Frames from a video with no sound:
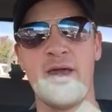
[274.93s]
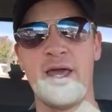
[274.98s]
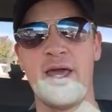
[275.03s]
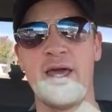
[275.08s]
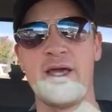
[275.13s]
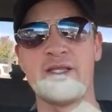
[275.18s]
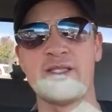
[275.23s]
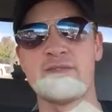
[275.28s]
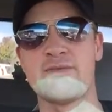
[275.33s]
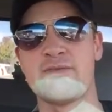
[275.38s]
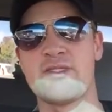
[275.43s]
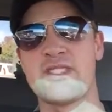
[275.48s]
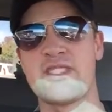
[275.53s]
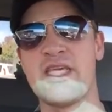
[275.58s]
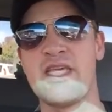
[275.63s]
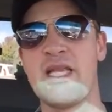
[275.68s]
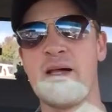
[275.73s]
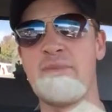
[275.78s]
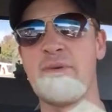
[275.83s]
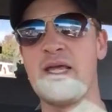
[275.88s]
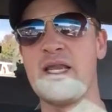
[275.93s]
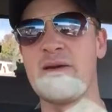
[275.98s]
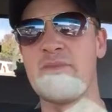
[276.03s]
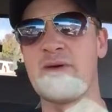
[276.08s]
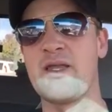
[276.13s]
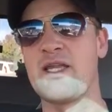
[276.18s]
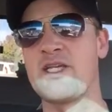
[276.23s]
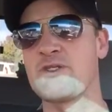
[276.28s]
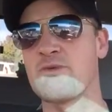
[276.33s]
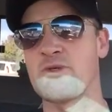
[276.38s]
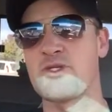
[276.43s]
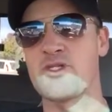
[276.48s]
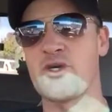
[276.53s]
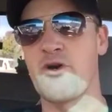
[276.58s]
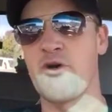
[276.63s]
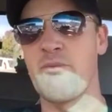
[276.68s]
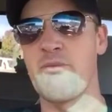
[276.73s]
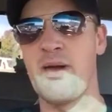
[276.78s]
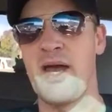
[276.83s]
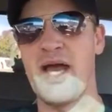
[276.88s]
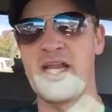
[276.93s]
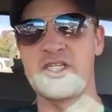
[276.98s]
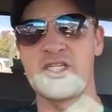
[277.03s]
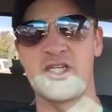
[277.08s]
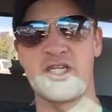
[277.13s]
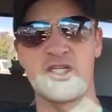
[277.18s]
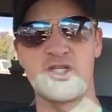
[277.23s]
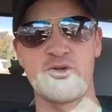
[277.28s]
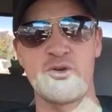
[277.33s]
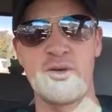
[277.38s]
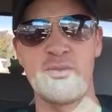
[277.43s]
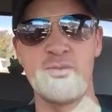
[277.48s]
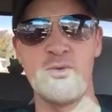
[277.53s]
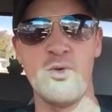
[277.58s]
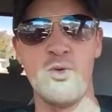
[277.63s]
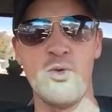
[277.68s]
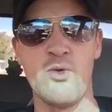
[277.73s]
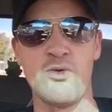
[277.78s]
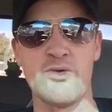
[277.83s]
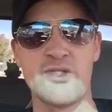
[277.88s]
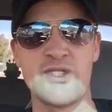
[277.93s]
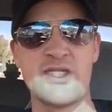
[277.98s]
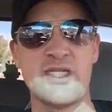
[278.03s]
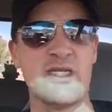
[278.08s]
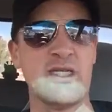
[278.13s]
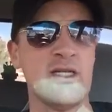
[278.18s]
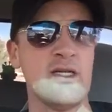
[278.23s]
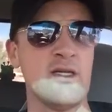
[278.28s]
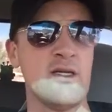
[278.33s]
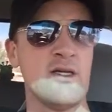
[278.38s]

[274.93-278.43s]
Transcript: And Cena beat him in his return match at Extreme Rules.